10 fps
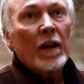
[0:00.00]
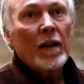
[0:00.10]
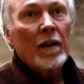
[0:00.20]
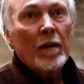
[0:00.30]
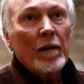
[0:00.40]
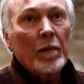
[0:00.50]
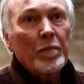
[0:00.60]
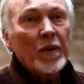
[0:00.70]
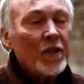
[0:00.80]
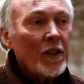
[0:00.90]

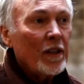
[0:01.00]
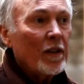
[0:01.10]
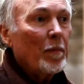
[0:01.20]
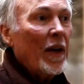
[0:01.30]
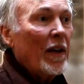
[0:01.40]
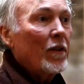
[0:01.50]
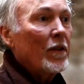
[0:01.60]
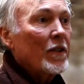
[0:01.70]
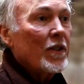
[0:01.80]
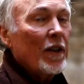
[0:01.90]
uh, particulate
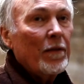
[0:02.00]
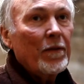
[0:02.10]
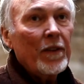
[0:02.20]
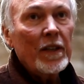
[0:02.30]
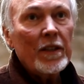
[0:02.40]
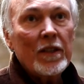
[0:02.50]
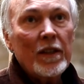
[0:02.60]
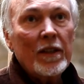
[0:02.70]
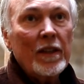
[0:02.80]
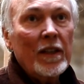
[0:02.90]
matter and stuff
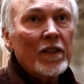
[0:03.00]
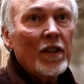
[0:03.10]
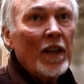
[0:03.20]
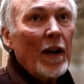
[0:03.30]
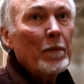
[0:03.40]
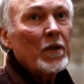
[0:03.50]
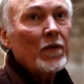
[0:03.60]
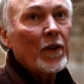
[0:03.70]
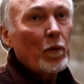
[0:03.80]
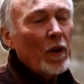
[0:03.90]
into the, into the
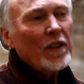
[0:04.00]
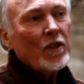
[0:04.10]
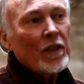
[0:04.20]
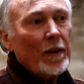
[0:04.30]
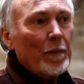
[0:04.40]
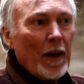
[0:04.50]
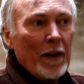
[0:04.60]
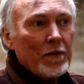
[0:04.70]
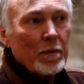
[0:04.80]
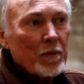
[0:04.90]
atmosphere. We'll actually
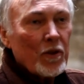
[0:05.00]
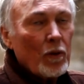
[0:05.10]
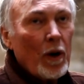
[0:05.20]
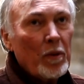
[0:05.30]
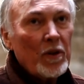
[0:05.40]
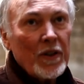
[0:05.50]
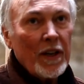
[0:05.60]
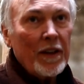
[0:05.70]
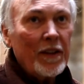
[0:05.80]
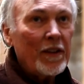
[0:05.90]
have some
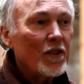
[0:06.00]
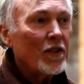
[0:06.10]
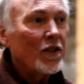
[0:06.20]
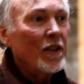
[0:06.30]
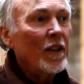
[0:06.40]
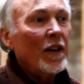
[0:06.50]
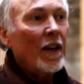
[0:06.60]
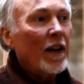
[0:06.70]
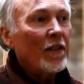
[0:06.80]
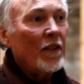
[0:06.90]
scrubbers on this
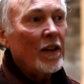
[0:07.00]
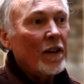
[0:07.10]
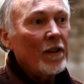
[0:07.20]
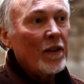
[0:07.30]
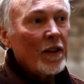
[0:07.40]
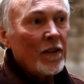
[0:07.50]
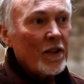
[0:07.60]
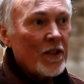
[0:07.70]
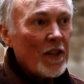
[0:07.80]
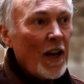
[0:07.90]
on the,
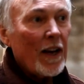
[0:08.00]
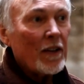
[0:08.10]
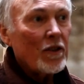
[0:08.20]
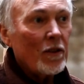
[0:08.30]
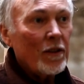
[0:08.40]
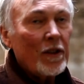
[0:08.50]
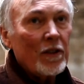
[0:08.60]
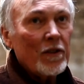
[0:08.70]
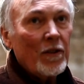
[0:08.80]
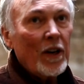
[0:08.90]
the stack so that
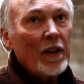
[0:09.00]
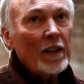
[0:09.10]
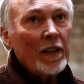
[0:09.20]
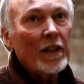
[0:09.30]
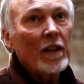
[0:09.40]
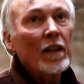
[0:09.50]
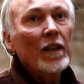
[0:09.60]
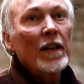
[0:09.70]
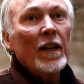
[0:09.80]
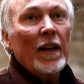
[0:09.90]
there's very
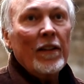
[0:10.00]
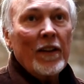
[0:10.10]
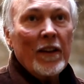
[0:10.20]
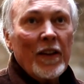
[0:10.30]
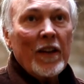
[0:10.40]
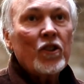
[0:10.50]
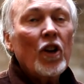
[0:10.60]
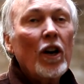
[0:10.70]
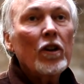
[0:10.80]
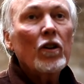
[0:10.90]
little and then that
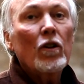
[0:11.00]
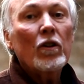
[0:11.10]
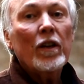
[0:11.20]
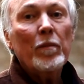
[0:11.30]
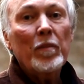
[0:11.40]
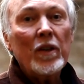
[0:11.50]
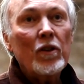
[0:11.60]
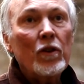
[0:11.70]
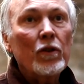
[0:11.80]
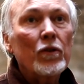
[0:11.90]
charcoal can be
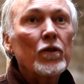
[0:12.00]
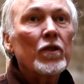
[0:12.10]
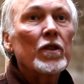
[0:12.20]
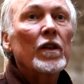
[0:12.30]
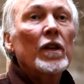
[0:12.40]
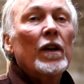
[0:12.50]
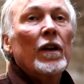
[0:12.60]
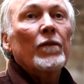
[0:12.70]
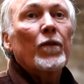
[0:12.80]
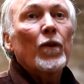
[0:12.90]
used
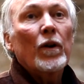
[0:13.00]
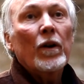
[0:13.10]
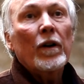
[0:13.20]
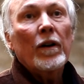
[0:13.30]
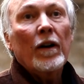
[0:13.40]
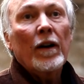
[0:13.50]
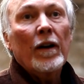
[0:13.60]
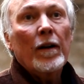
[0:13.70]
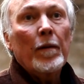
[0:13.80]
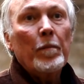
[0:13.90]
for
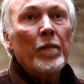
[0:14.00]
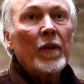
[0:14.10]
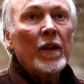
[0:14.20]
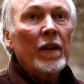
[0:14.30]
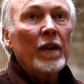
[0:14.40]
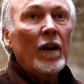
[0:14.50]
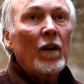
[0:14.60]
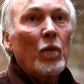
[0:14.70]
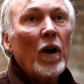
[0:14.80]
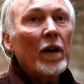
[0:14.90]
um, in
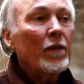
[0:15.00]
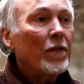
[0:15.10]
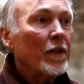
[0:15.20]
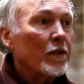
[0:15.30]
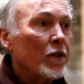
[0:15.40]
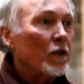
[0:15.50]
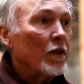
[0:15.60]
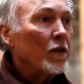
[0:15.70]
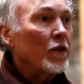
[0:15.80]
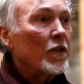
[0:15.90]
our water
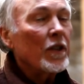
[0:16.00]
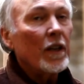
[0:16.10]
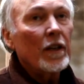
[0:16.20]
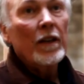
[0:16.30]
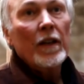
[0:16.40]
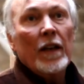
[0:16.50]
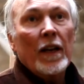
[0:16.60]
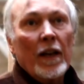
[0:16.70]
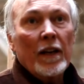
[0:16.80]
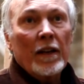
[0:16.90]
filters and
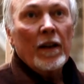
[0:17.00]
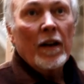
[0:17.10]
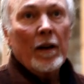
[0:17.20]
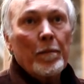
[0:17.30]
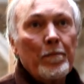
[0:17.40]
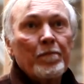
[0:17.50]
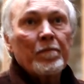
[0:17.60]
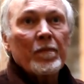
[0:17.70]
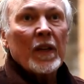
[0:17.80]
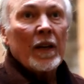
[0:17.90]
and um,
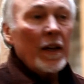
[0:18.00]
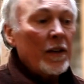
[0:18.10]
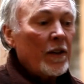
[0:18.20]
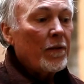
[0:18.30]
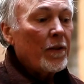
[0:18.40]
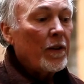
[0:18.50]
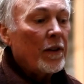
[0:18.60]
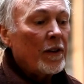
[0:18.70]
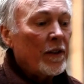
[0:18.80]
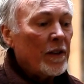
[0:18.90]
and
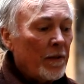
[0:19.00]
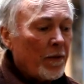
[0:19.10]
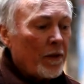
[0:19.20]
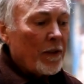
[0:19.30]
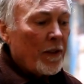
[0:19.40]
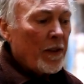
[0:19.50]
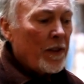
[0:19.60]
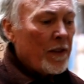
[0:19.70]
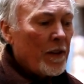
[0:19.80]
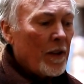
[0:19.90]
different different
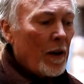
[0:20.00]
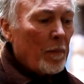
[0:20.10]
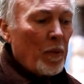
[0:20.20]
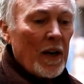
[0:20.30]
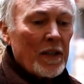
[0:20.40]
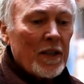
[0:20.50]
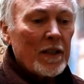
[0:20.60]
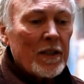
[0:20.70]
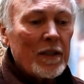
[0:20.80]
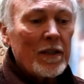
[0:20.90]
uh,
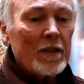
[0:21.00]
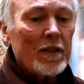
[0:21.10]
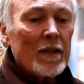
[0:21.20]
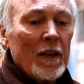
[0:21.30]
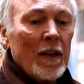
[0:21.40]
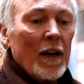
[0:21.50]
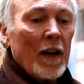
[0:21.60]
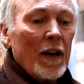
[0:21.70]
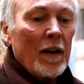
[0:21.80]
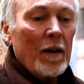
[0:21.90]
processes
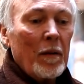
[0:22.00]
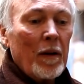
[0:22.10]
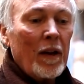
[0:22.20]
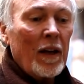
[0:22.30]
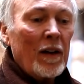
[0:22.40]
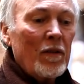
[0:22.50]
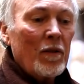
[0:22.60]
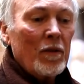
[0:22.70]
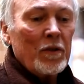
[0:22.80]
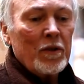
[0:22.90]
uh,
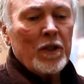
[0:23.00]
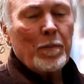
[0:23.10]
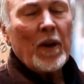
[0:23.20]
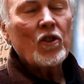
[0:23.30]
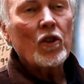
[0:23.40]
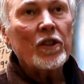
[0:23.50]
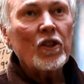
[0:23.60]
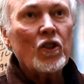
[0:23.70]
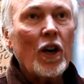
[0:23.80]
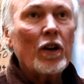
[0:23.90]
and
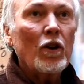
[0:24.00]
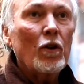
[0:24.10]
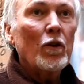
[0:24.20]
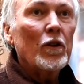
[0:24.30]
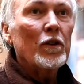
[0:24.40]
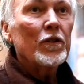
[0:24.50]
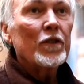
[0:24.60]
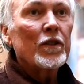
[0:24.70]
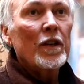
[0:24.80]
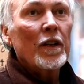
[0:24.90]
specialty
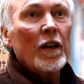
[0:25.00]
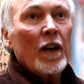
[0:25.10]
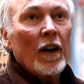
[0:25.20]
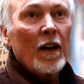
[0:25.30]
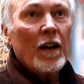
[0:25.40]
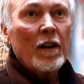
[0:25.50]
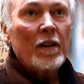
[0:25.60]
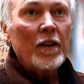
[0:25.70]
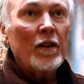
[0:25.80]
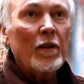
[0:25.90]
charcoals
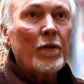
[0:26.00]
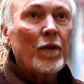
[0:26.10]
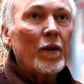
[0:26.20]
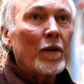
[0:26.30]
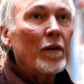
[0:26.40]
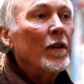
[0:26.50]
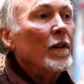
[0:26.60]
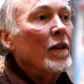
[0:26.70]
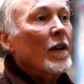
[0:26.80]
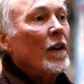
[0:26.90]
uh, you know for
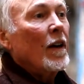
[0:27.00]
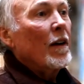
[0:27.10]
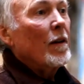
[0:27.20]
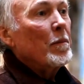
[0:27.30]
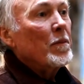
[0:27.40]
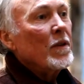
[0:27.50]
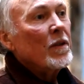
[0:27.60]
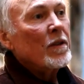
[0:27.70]
um,